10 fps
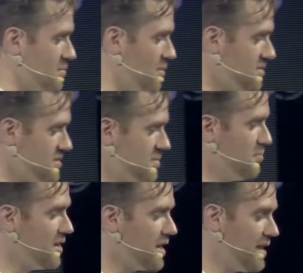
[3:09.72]
most
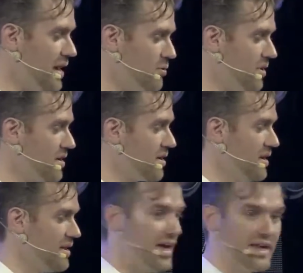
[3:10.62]
modern network
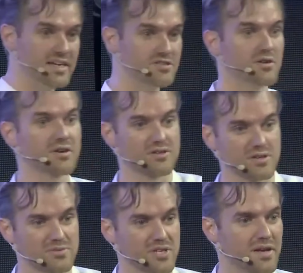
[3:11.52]
that has no
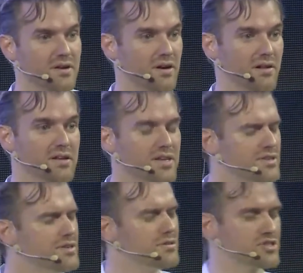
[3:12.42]
encryption at all.
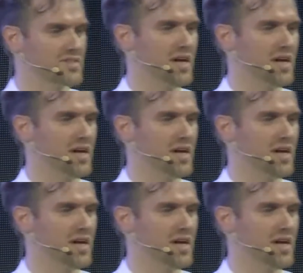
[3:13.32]
Huge